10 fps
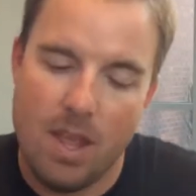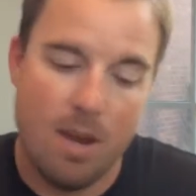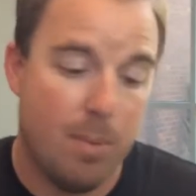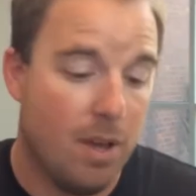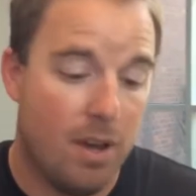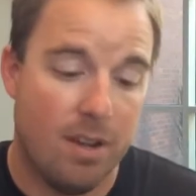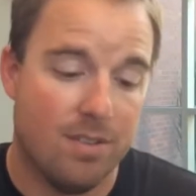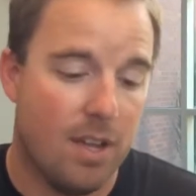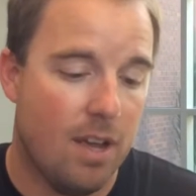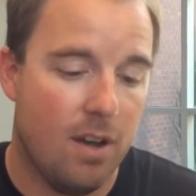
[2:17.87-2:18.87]
Yeah, to be
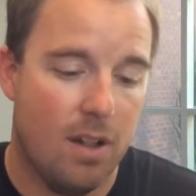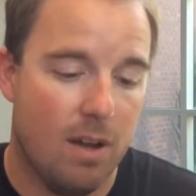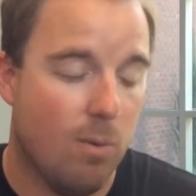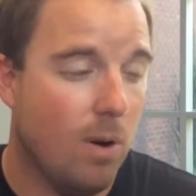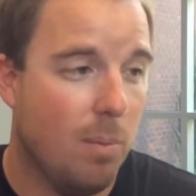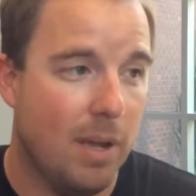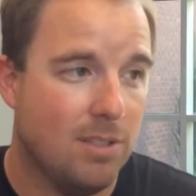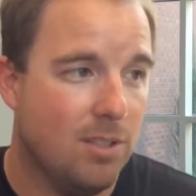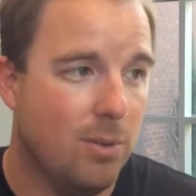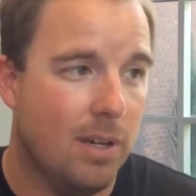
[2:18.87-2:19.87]
honest, all I'm worried about
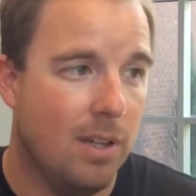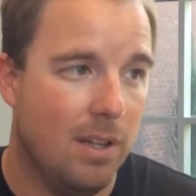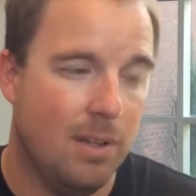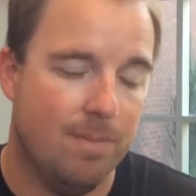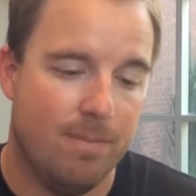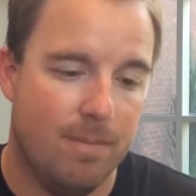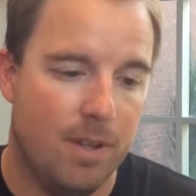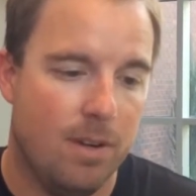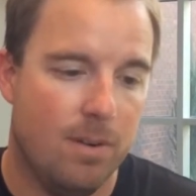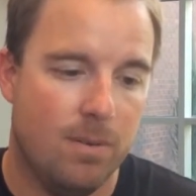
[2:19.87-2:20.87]
is ULL.
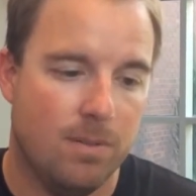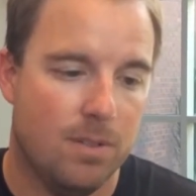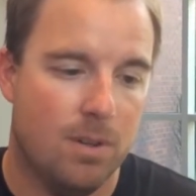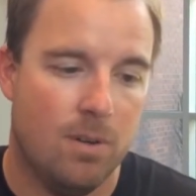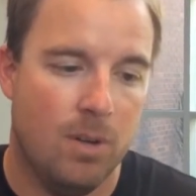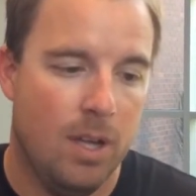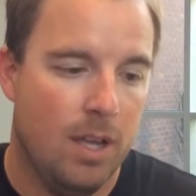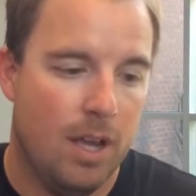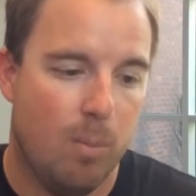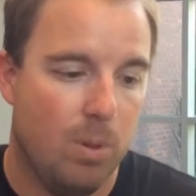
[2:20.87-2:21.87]
You know, and so
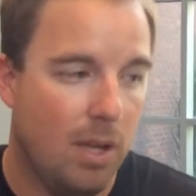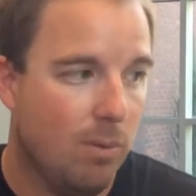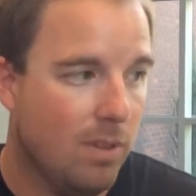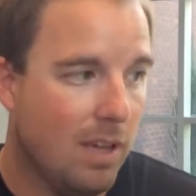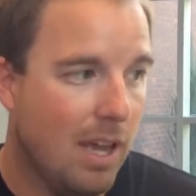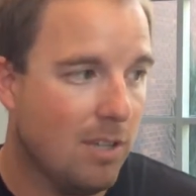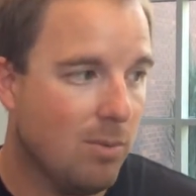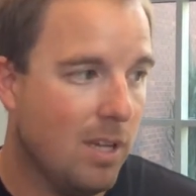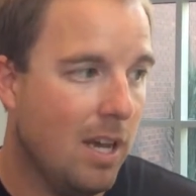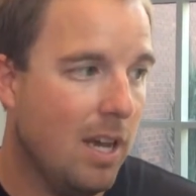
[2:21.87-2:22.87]
I'm playing with the guys
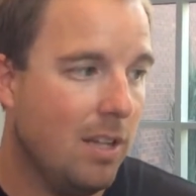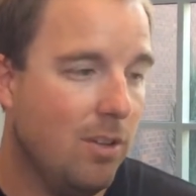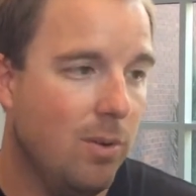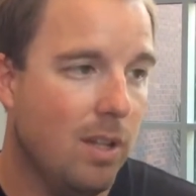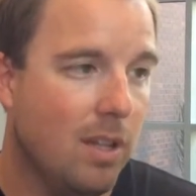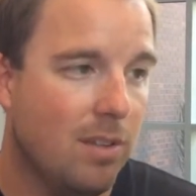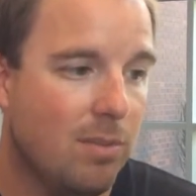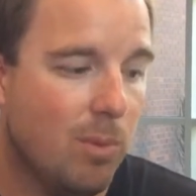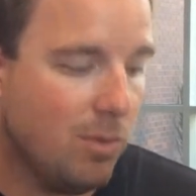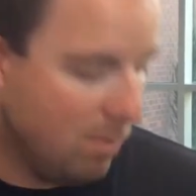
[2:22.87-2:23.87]
we got, and ULL is
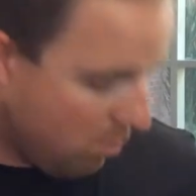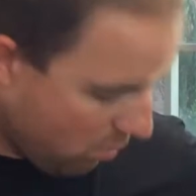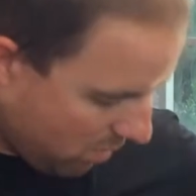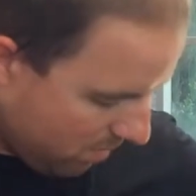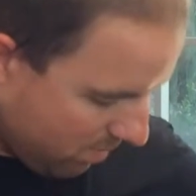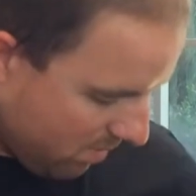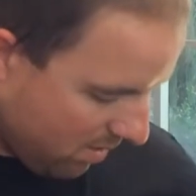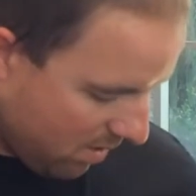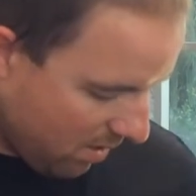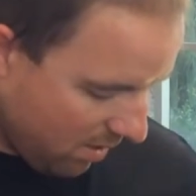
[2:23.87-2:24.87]
the most important.
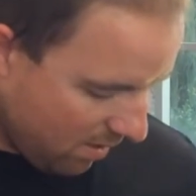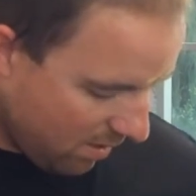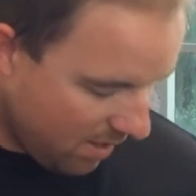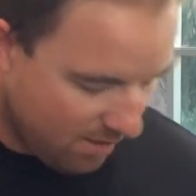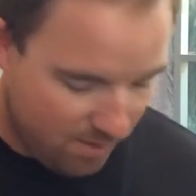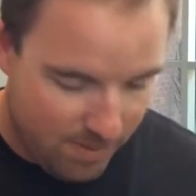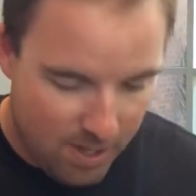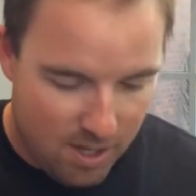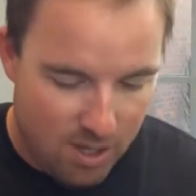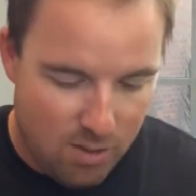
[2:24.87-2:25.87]
Thank you.
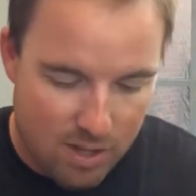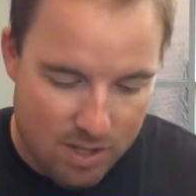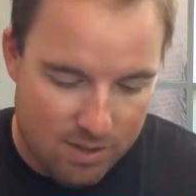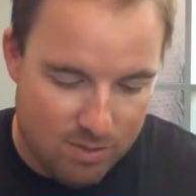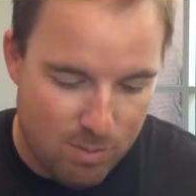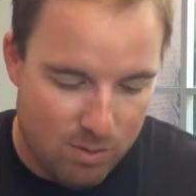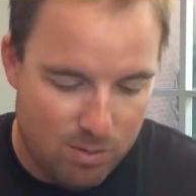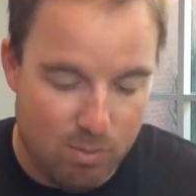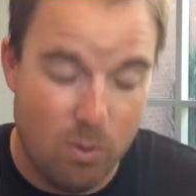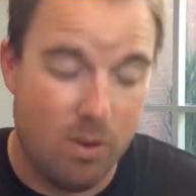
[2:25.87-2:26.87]
ULL is the most
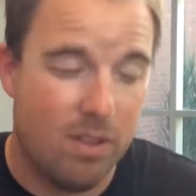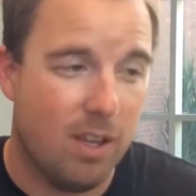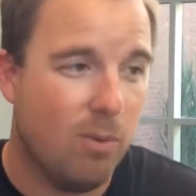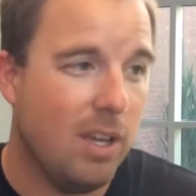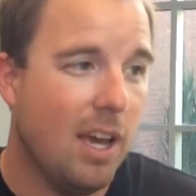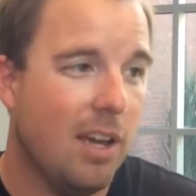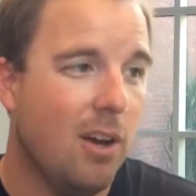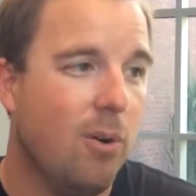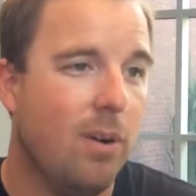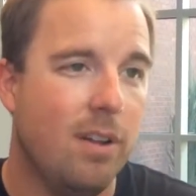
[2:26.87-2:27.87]
important thing we got
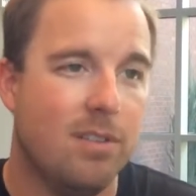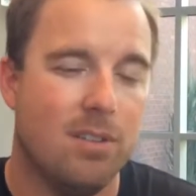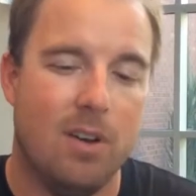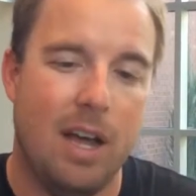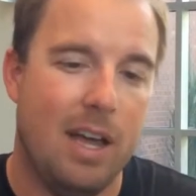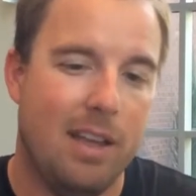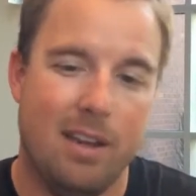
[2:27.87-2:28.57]
going, and so I